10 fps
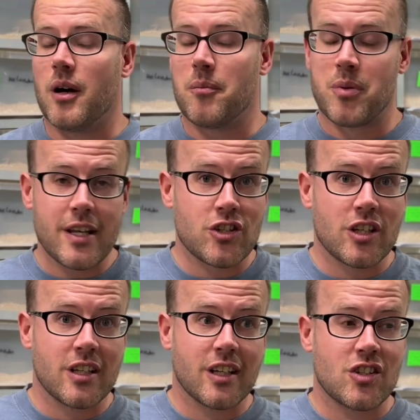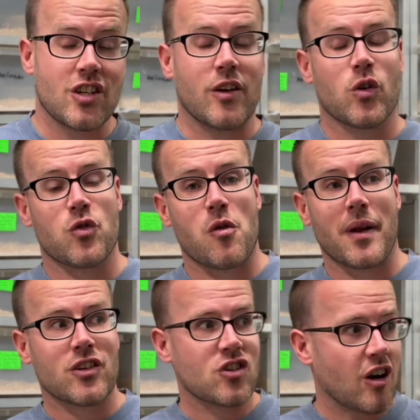blizzards and
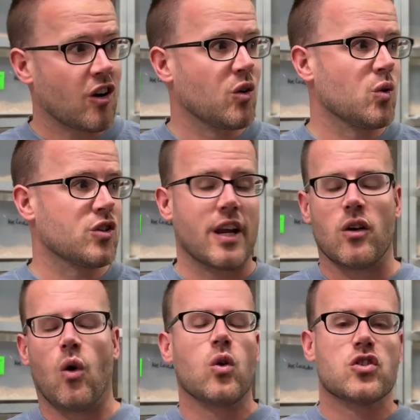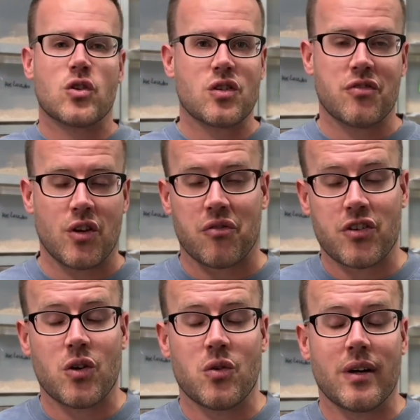ultramelt charcoals and all sorts of stuff.
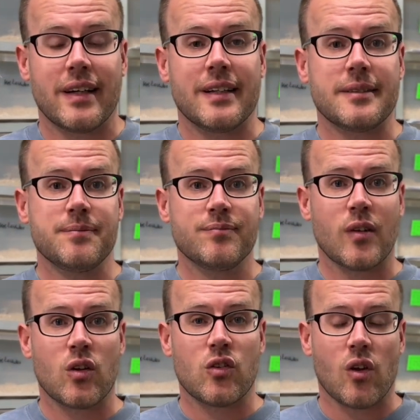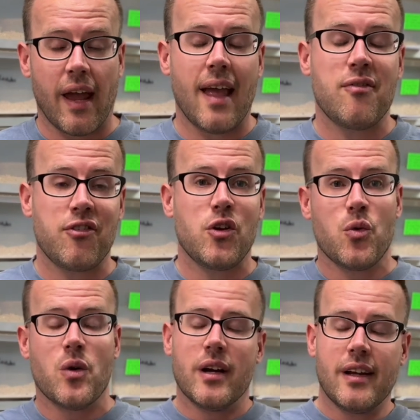So if
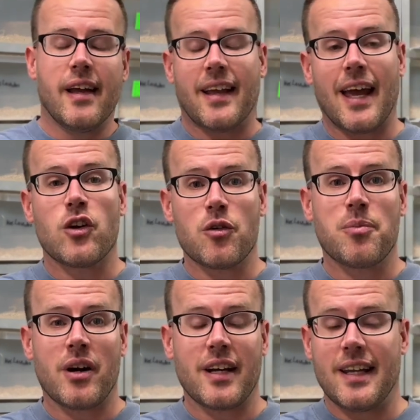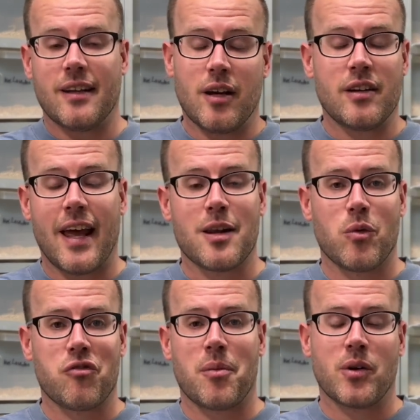you cannot buy an
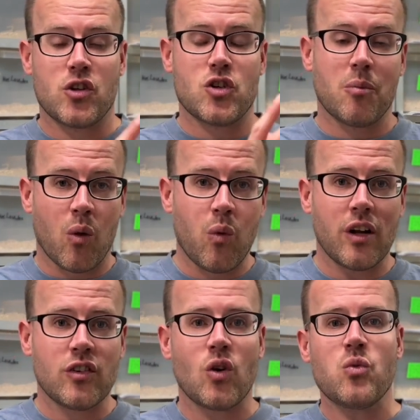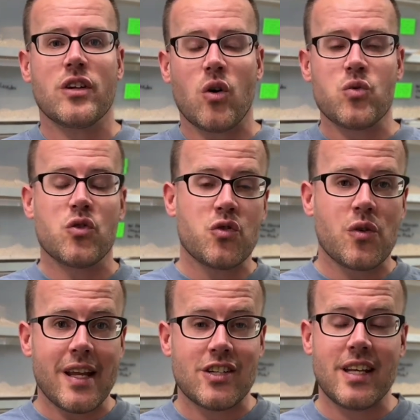animal from clutch number 1, don't go too
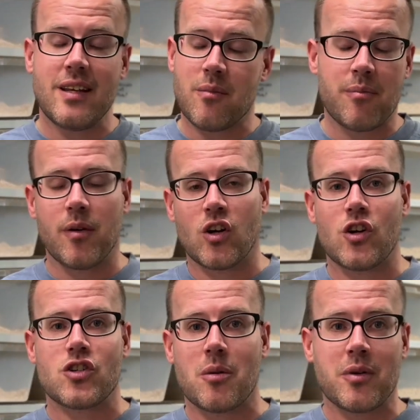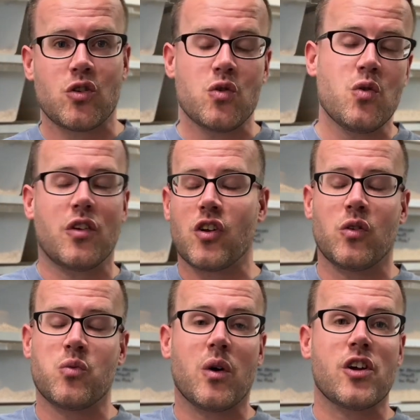crazy. Clutch number 2
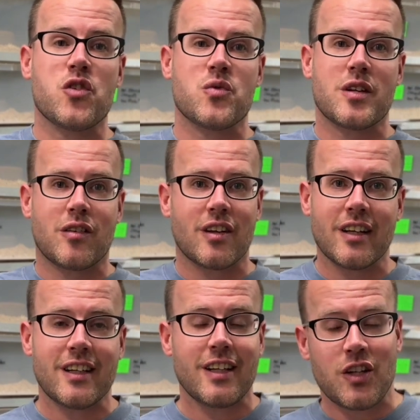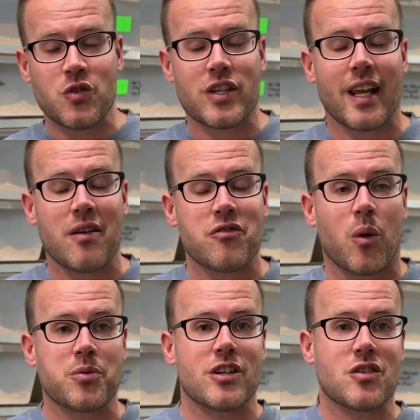till 100, you still have
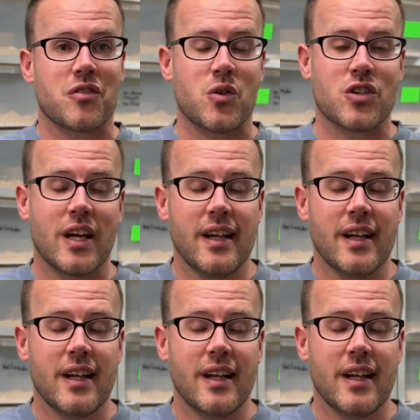options, of course.